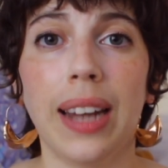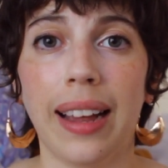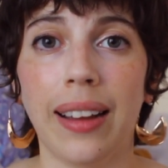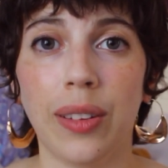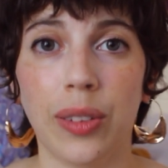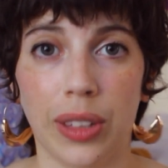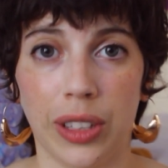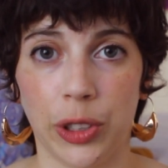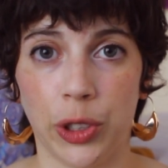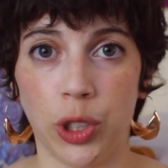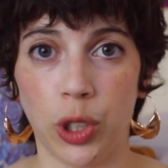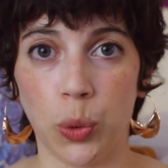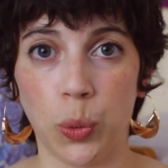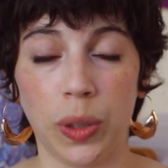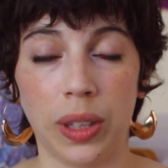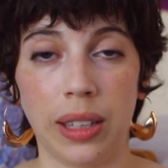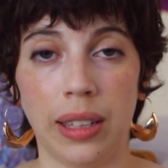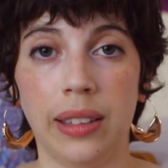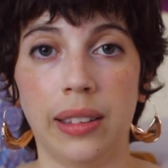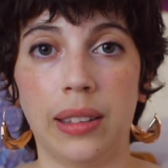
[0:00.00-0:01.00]
now that she's
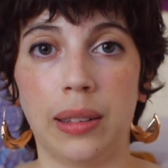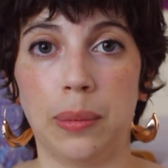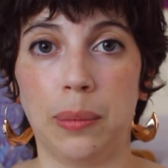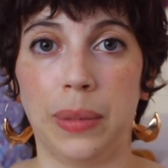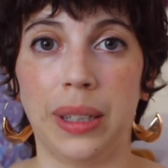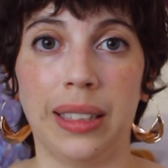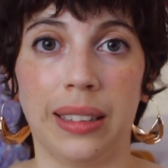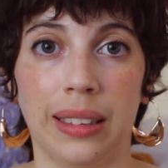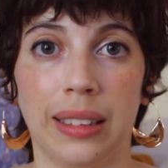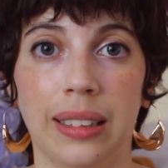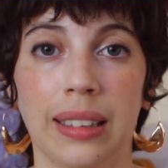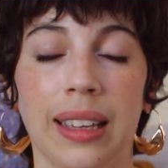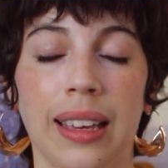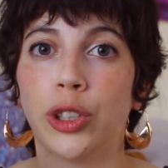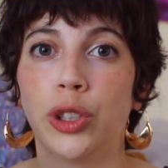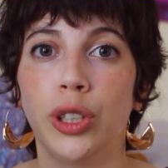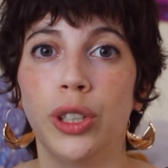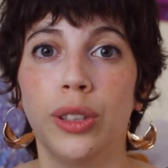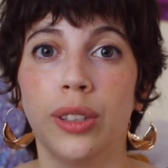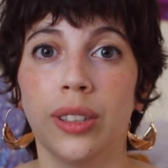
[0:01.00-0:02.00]
with Elon Musk,
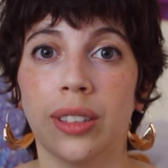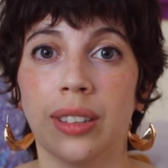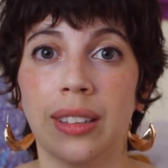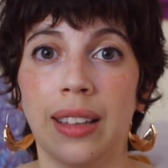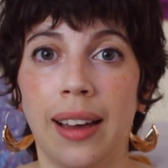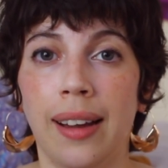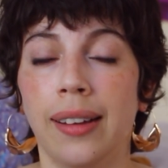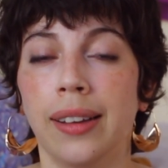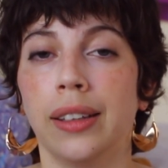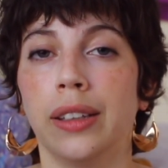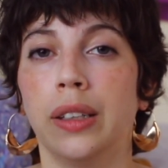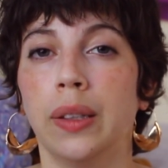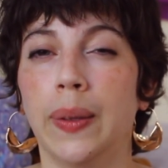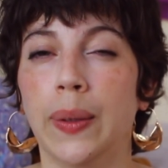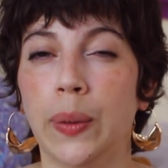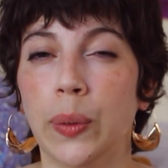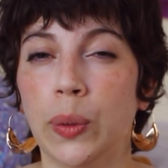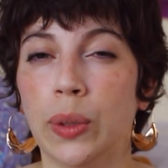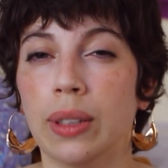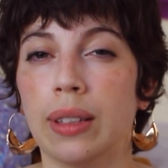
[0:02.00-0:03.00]
she does not
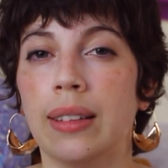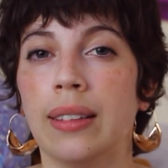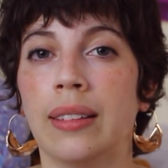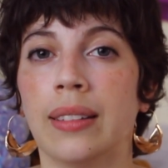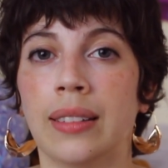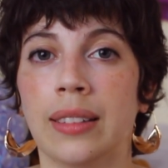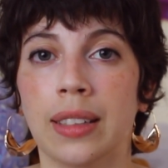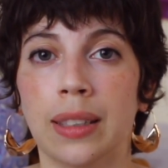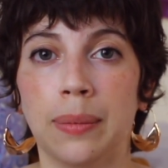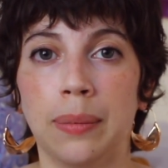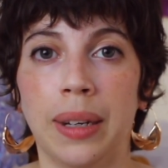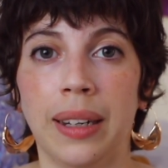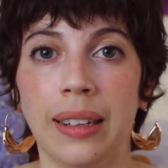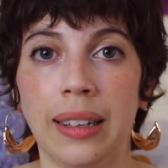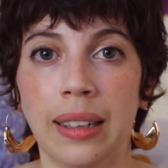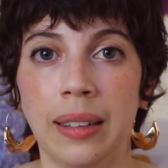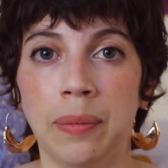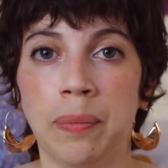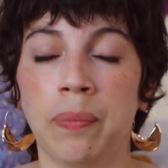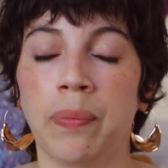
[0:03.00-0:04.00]
use Elon's
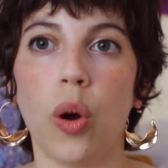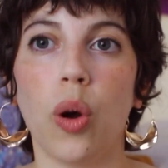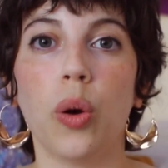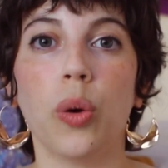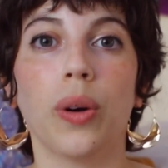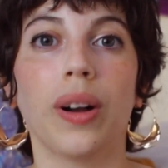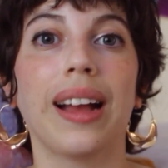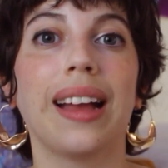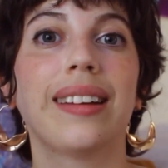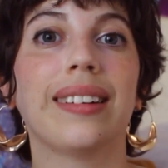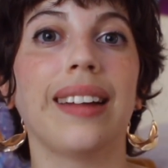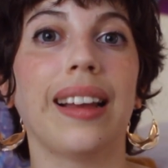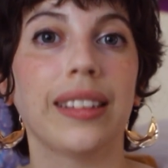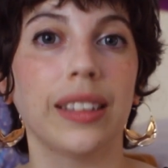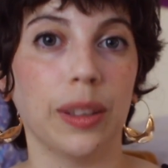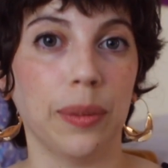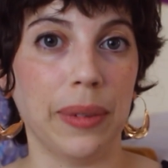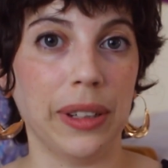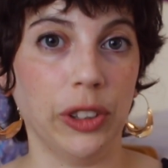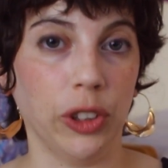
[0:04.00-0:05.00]
money. Oh, and not
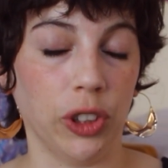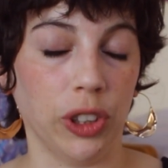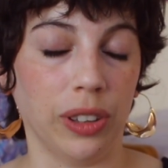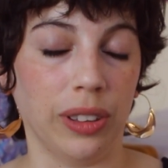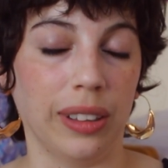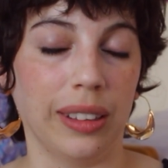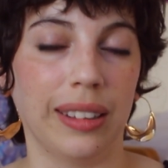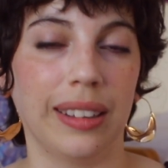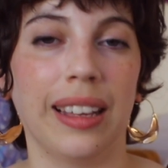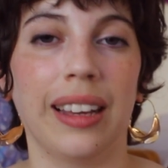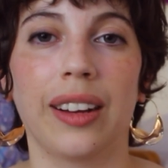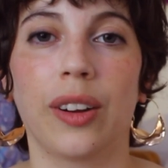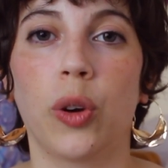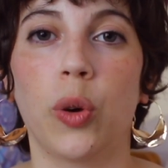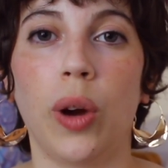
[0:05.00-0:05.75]
to mention that